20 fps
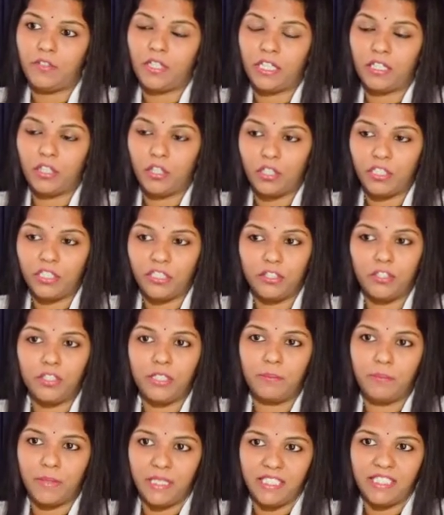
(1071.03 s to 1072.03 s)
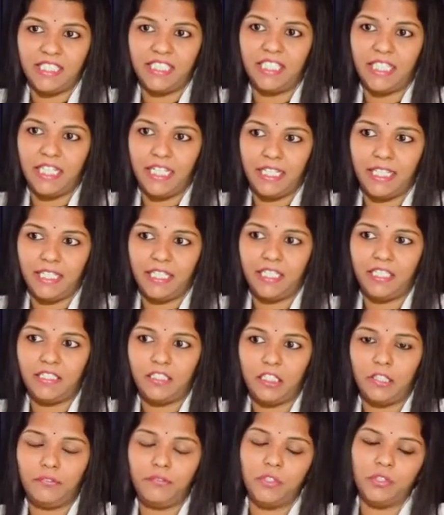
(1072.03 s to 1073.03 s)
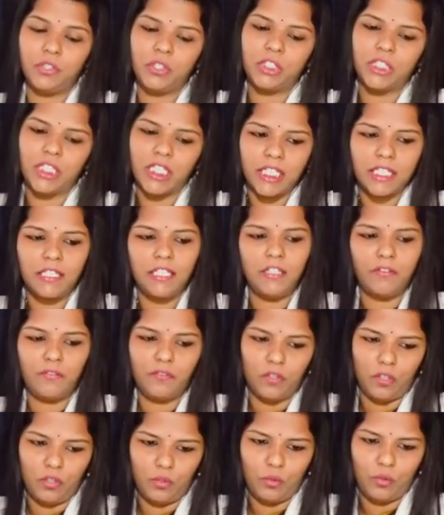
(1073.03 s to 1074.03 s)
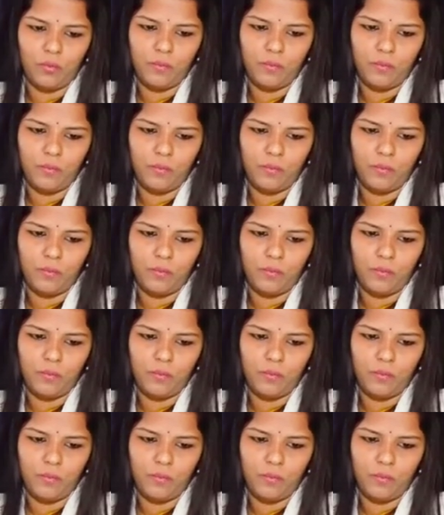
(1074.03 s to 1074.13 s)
according to the present guidelines if you strictly follow.